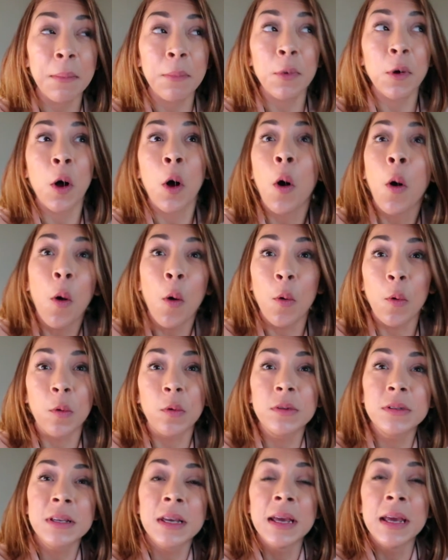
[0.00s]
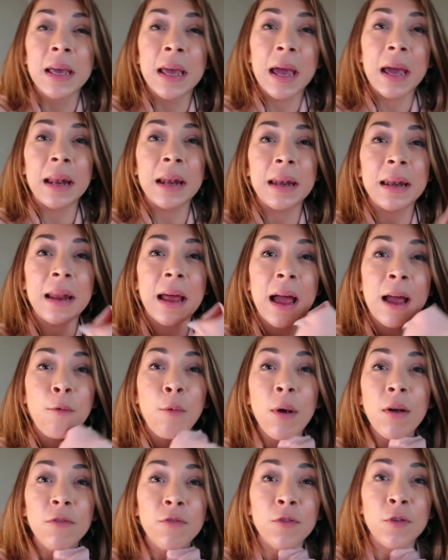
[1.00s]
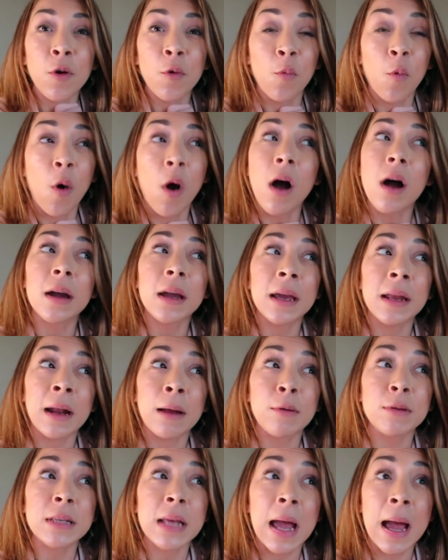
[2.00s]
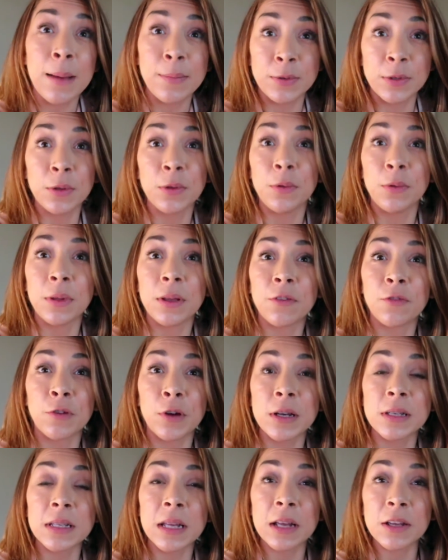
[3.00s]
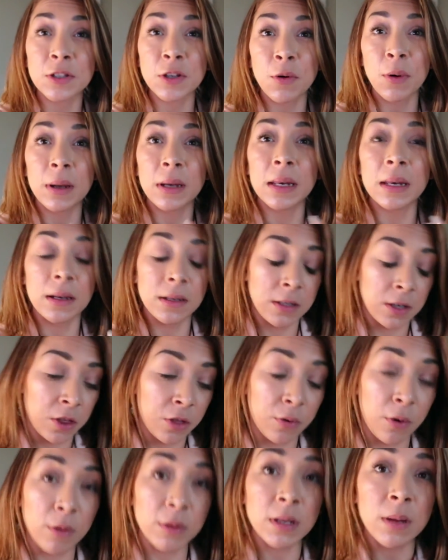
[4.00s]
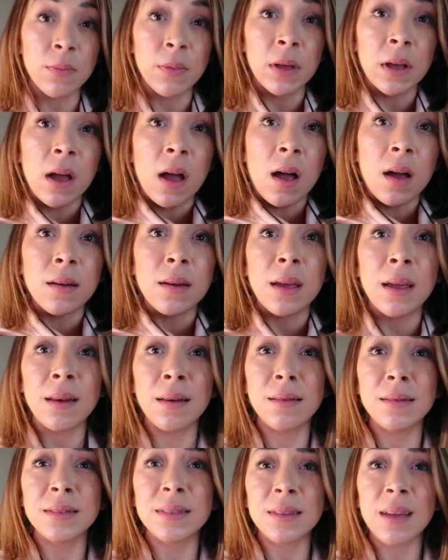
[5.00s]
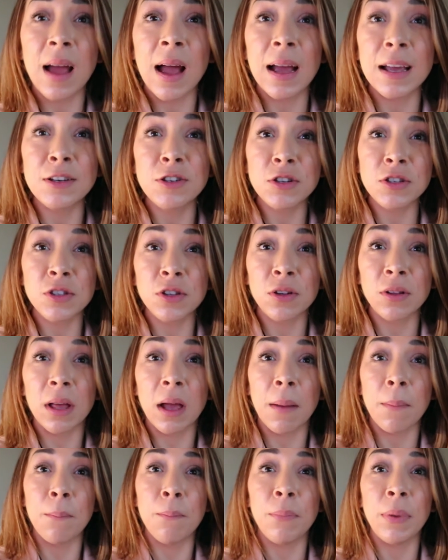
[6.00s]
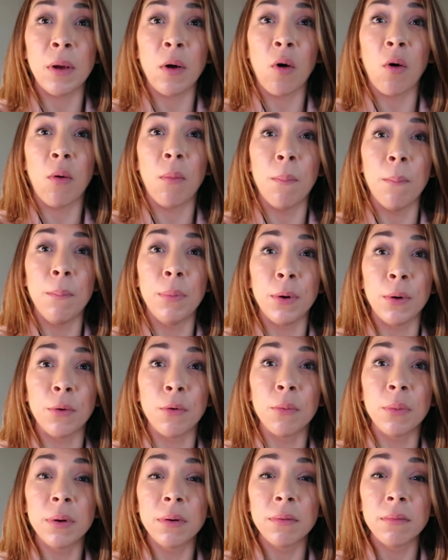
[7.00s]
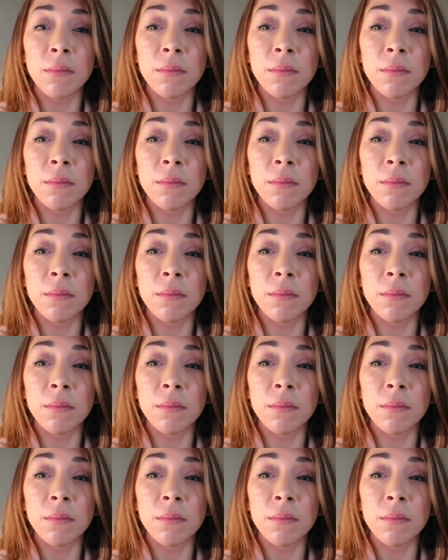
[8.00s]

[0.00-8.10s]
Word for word: I'm cold and I went for a walk and I was absolutely freezing. So I needed to throw something on and I just look like a big old boob.